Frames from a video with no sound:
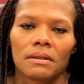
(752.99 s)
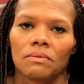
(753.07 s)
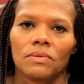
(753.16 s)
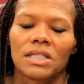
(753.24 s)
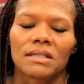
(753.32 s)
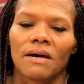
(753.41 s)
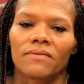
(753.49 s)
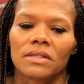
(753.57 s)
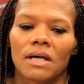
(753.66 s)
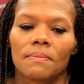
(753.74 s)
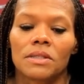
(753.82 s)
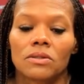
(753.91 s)
We just have to
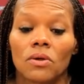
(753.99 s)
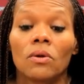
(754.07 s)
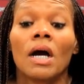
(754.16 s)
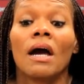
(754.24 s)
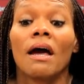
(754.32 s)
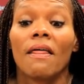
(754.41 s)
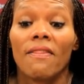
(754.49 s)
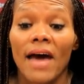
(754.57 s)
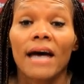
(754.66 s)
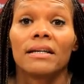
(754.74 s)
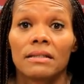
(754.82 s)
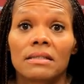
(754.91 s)
stop it. So
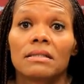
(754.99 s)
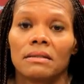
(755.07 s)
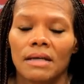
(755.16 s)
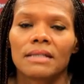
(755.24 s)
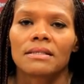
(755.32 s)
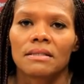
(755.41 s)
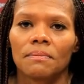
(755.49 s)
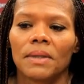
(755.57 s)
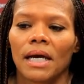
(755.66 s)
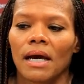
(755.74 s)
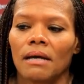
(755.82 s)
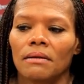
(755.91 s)
that's the
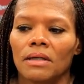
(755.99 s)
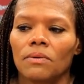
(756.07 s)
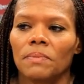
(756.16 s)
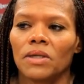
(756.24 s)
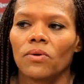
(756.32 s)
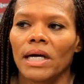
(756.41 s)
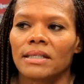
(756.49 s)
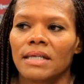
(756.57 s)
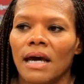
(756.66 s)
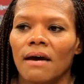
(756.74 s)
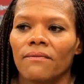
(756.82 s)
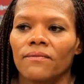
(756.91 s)
plan. It would be great to
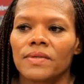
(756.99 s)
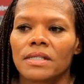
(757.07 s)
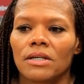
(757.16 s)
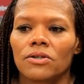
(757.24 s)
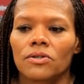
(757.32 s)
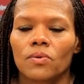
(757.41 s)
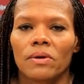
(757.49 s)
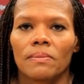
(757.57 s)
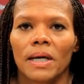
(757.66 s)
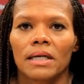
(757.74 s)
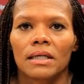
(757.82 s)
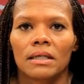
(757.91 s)
have the centers where
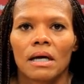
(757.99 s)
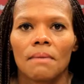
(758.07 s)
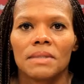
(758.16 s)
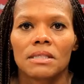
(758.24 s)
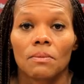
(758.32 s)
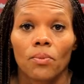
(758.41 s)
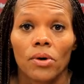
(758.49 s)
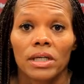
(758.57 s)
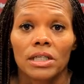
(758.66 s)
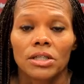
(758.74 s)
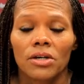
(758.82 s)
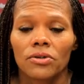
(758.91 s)
everybody could come and support
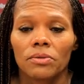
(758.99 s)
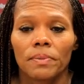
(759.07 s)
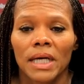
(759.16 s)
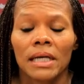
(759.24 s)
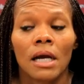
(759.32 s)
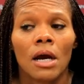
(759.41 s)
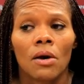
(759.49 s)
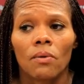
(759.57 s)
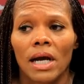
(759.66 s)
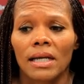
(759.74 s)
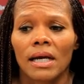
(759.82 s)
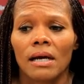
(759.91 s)
each other, but
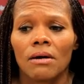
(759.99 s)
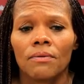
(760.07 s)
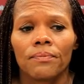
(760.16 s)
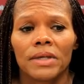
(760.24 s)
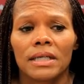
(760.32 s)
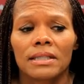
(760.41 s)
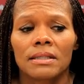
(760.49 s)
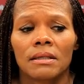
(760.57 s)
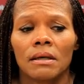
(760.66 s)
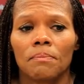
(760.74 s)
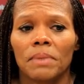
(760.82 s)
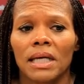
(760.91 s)
right now it's
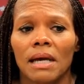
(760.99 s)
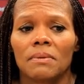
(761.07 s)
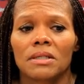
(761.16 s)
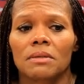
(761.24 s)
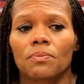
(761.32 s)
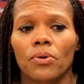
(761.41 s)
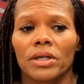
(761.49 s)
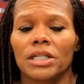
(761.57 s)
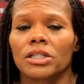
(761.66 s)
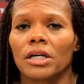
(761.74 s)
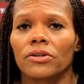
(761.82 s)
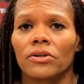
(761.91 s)
being able to support
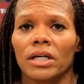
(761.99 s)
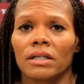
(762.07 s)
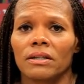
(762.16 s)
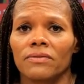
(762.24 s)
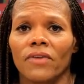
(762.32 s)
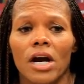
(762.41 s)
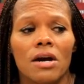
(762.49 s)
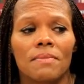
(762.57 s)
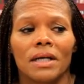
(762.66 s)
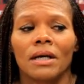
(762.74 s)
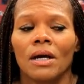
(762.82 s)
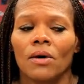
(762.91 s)
each other in an
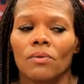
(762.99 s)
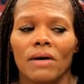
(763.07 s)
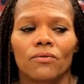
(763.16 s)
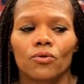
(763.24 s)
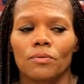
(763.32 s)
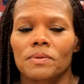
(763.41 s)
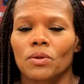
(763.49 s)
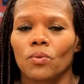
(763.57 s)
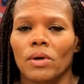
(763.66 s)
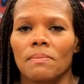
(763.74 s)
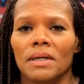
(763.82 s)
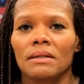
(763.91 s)
environment. We have groups of
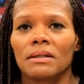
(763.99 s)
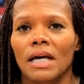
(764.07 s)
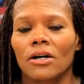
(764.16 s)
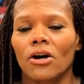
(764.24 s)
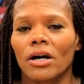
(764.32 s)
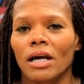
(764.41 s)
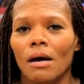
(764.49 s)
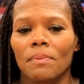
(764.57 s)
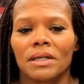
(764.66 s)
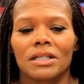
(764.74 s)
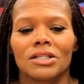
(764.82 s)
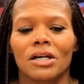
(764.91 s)
women that are
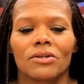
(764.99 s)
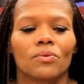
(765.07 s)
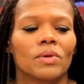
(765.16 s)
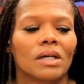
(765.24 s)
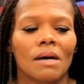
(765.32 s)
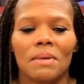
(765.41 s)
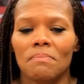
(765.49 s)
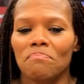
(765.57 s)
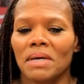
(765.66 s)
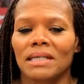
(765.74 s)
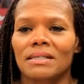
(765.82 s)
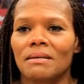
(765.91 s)
helping each other. We come and
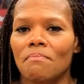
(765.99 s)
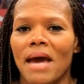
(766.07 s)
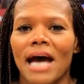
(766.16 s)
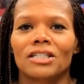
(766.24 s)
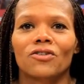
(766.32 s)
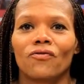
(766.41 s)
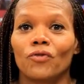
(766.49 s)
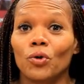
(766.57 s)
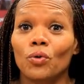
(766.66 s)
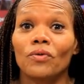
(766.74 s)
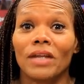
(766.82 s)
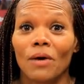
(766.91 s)
mix and match
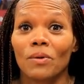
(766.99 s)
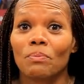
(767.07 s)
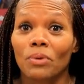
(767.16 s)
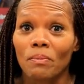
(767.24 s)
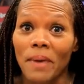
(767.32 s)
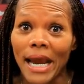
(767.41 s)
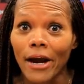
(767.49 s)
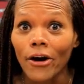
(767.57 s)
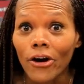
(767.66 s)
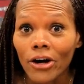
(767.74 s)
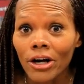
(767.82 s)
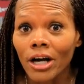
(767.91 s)
food that we
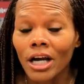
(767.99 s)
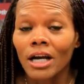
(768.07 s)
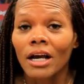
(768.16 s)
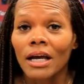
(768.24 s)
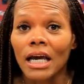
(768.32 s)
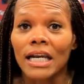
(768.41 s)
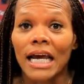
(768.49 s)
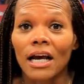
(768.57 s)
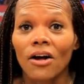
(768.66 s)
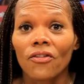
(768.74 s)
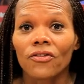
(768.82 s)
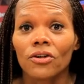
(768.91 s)
prepare in a
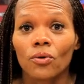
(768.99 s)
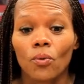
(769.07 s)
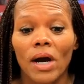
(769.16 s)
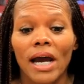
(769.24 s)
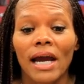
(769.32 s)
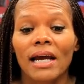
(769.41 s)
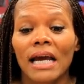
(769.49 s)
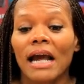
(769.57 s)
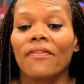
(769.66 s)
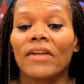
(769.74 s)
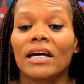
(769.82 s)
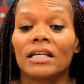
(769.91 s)
healthier way,
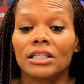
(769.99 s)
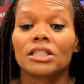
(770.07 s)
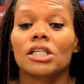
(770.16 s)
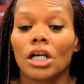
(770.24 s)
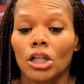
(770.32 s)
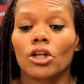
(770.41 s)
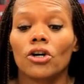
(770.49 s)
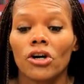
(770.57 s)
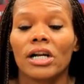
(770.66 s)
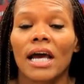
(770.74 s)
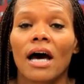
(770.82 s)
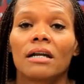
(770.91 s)
and then to
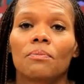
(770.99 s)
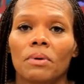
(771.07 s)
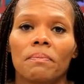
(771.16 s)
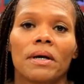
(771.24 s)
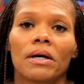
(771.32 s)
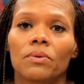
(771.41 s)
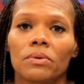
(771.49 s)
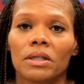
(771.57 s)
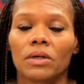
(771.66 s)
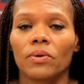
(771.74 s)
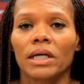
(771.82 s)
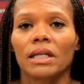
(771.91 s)
learn how to prepare it really
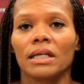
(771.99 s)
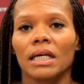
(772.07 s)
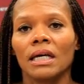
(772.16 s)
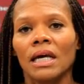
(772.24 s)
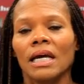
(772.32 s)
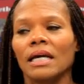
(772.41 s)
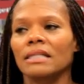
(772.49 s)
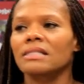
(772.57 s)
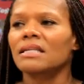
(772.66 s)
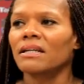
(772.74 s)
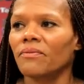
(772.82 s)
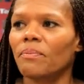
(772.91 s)
quickly
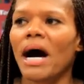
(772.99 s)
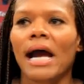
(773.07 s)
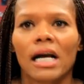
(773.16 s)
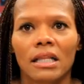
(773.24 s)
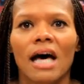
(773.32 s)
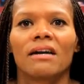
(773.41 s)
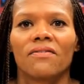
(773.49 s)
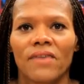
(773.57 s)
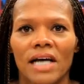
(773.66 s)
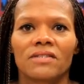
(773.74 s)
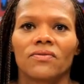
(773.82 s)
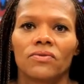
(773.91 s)
instead of buying a lot of
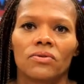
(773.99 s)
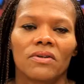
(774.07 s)
fast food.